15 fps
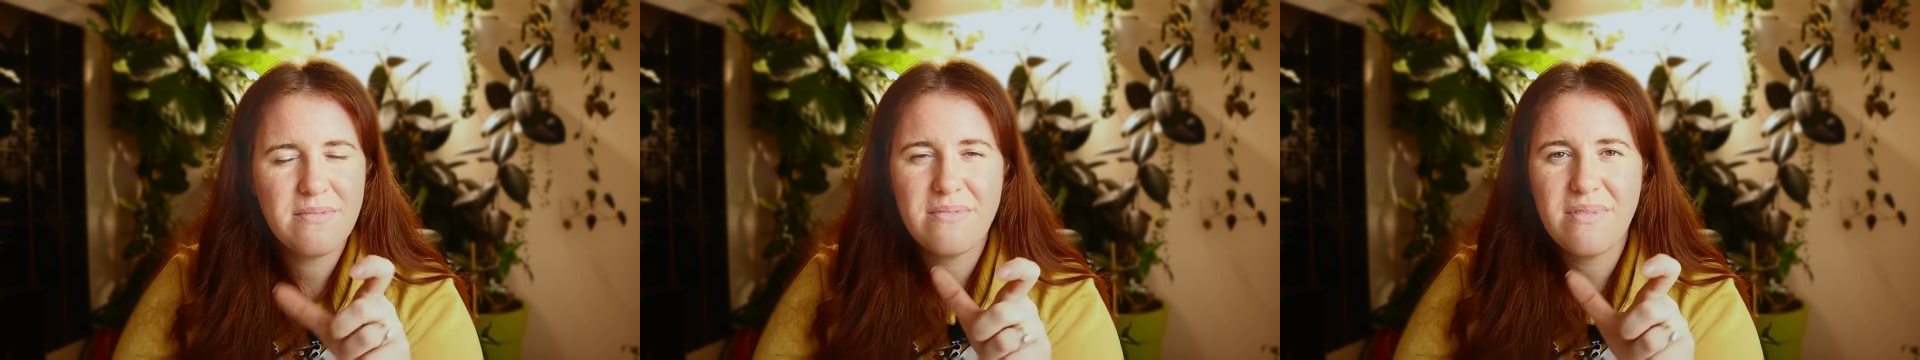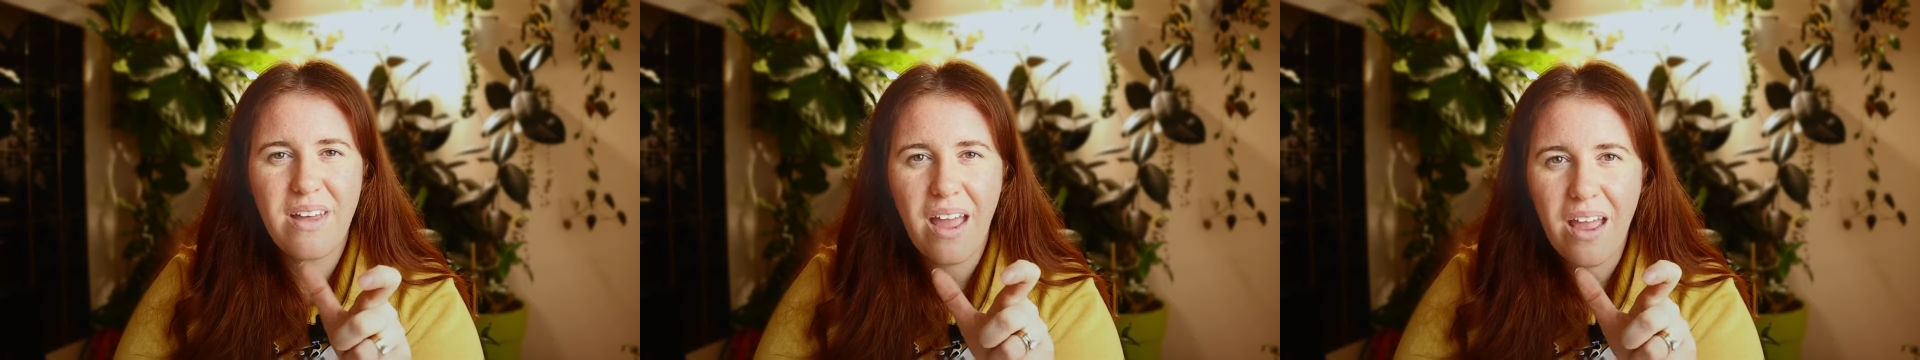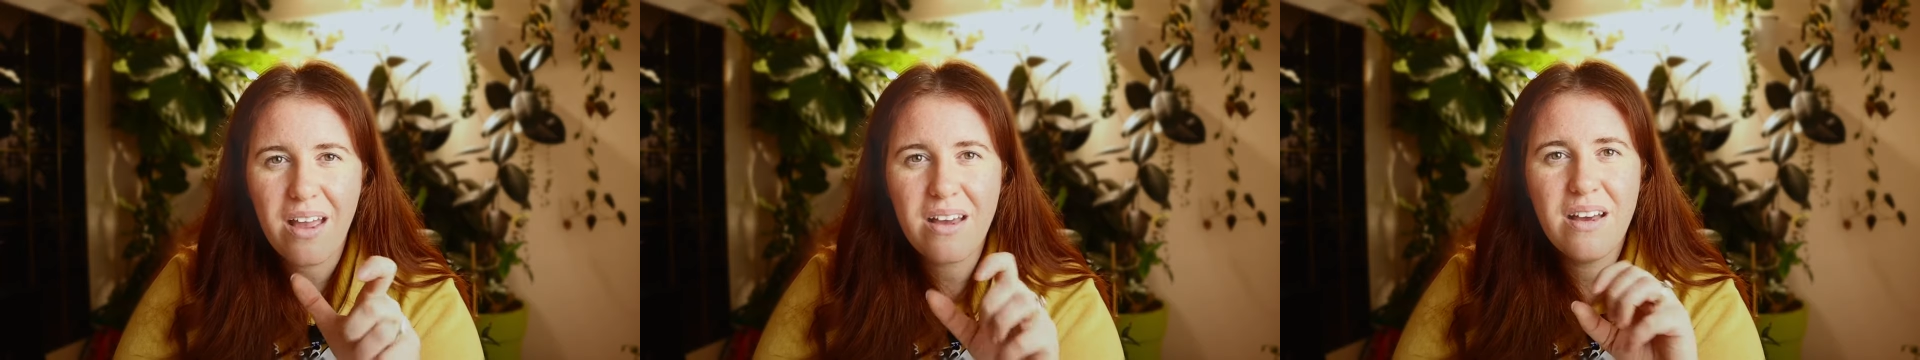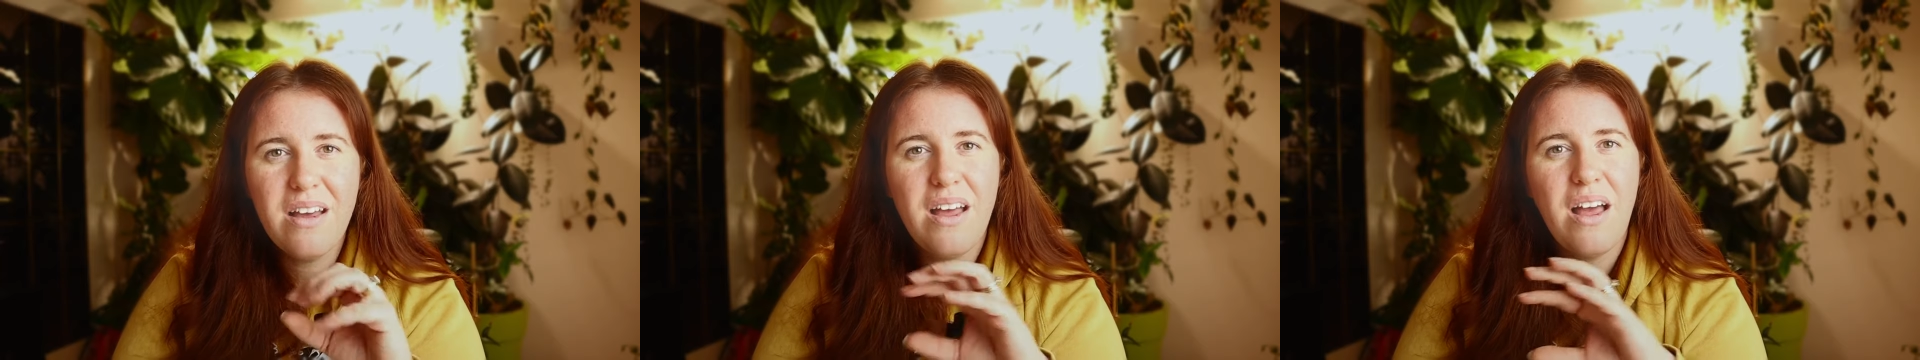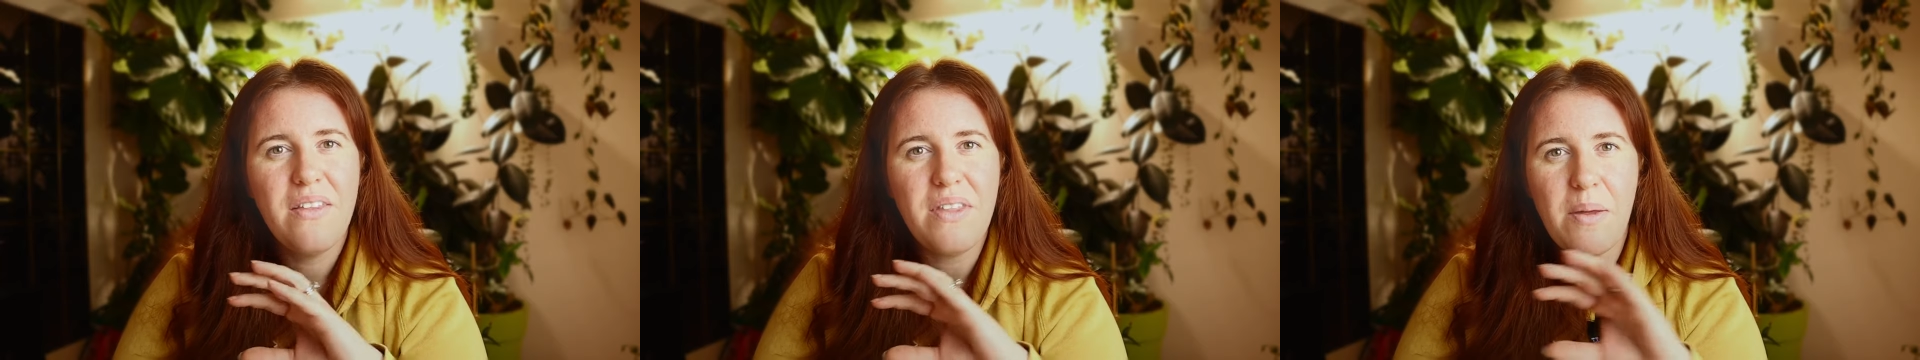thing
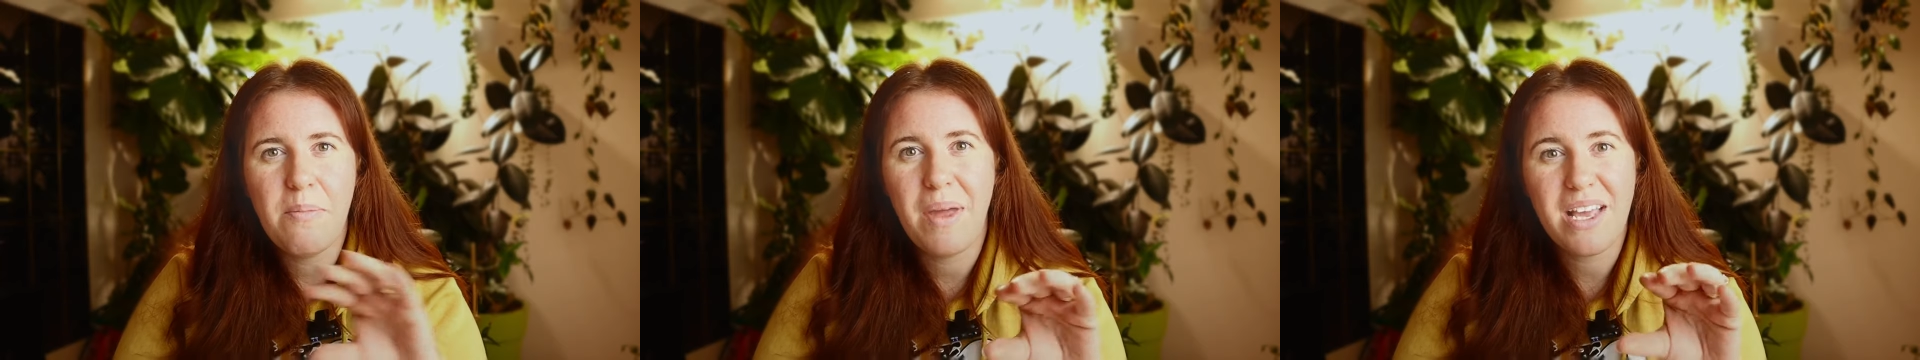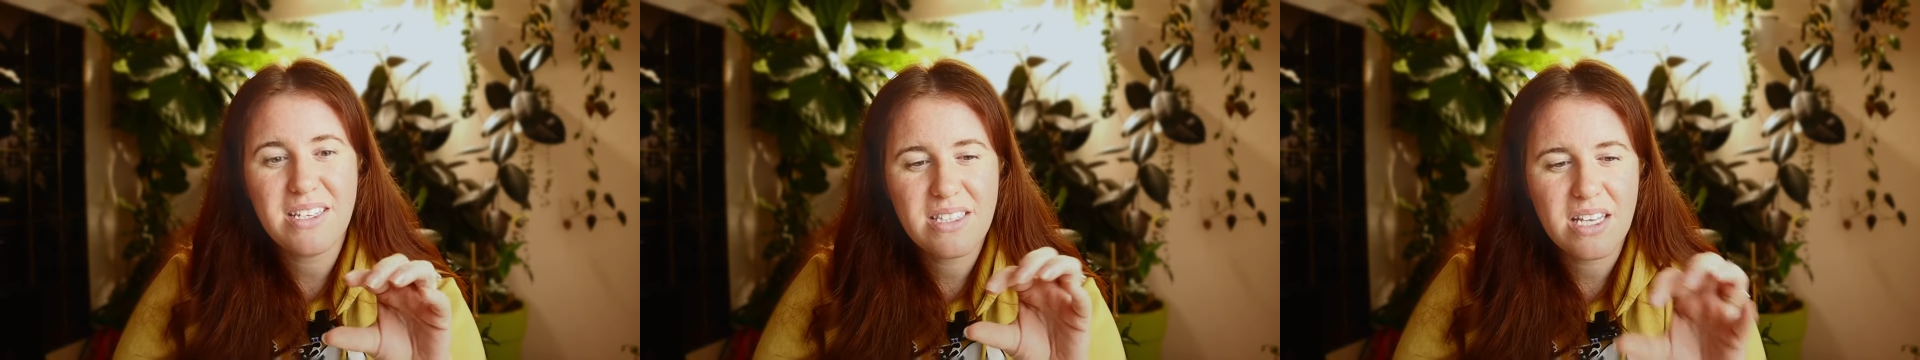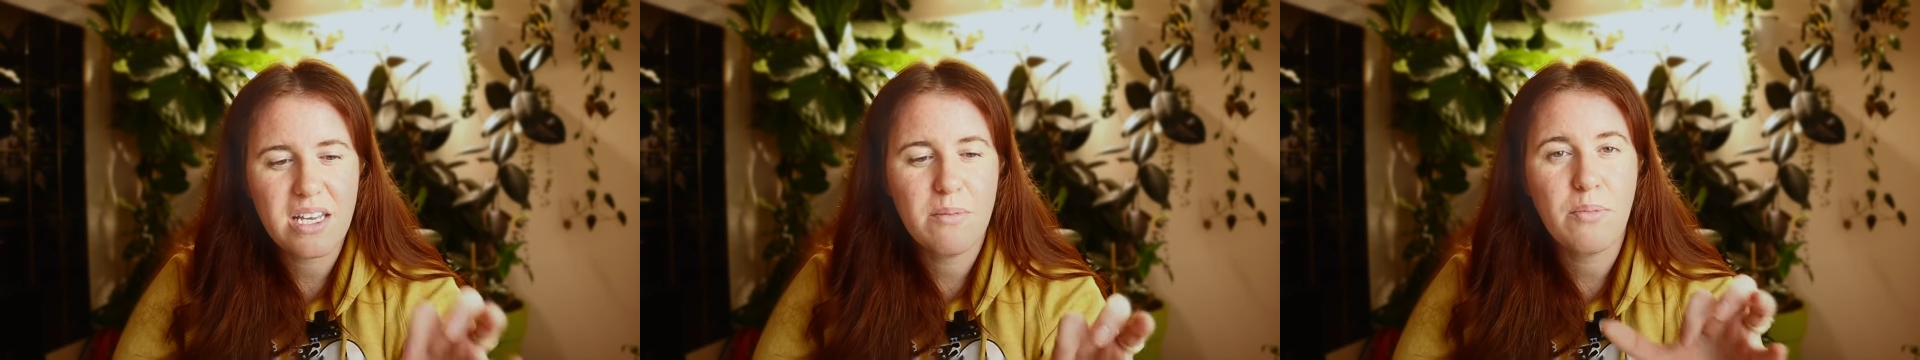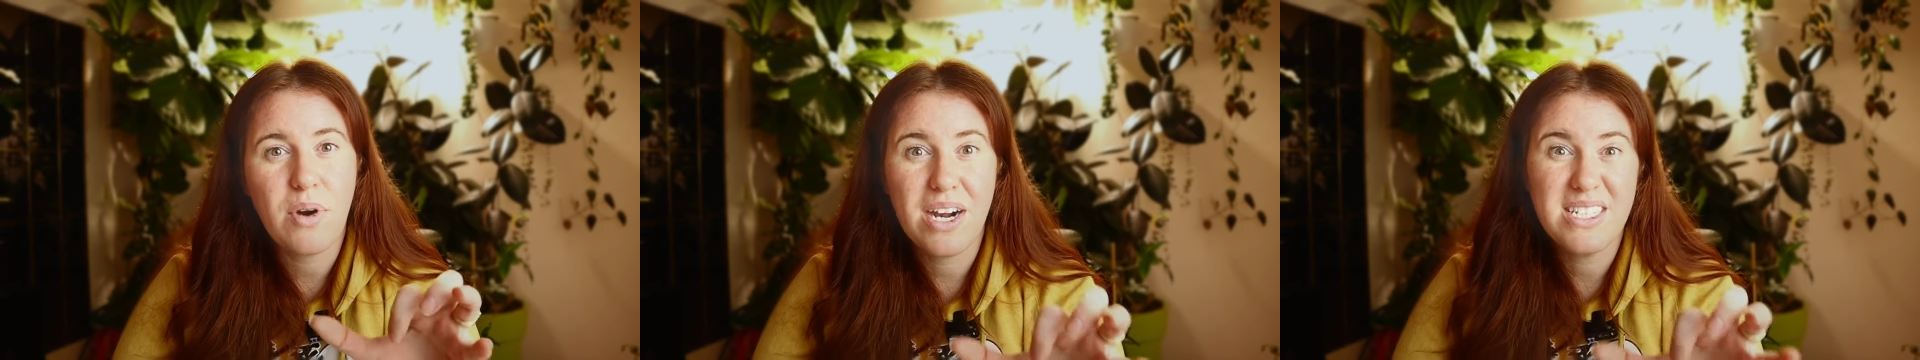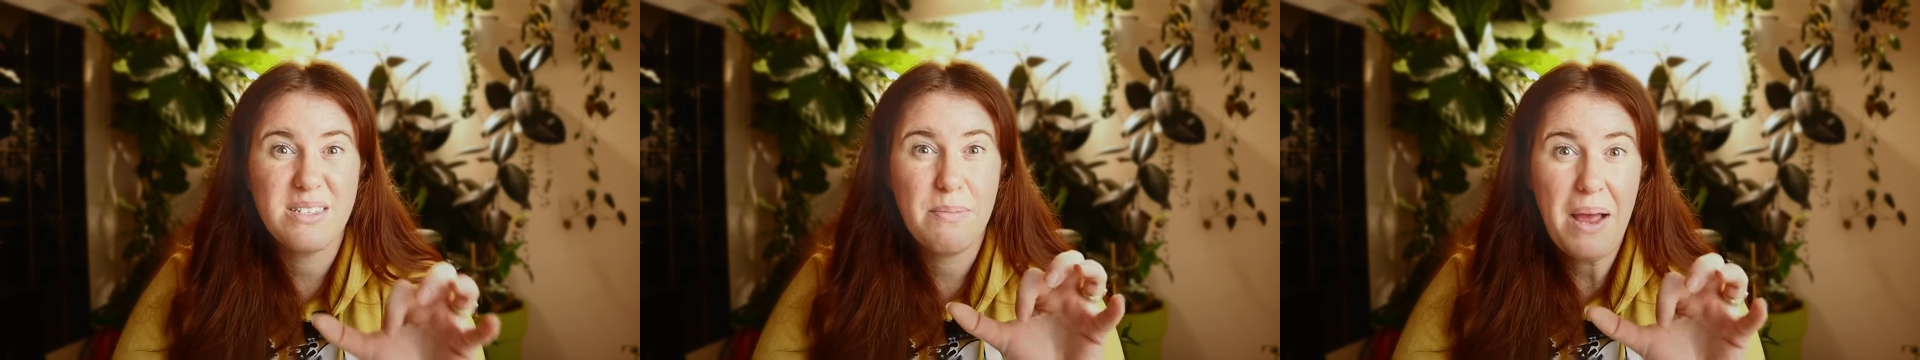that makes the
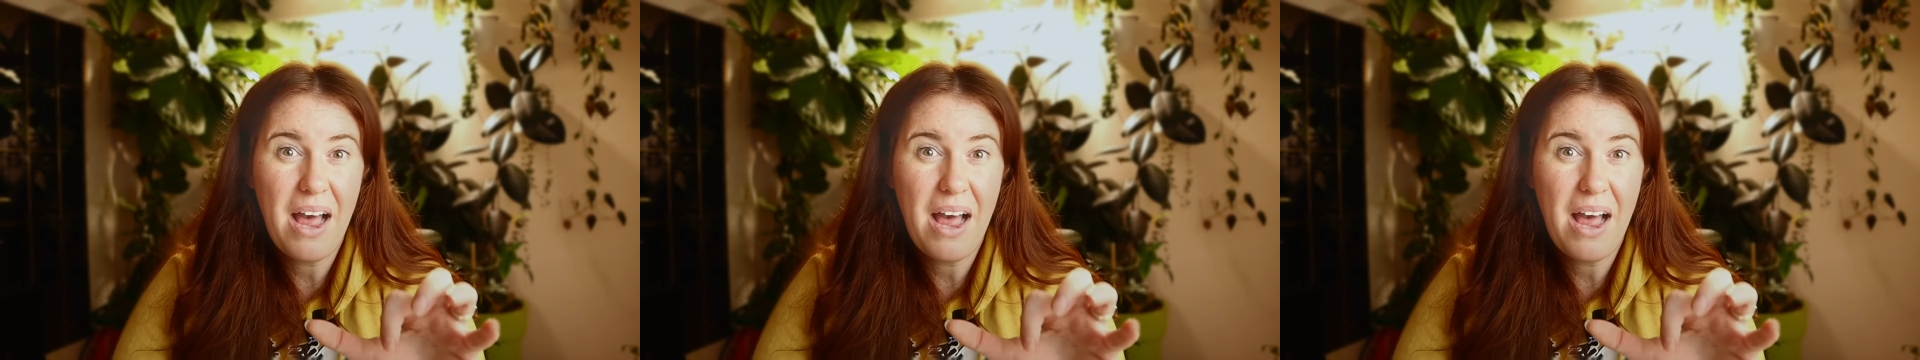compressed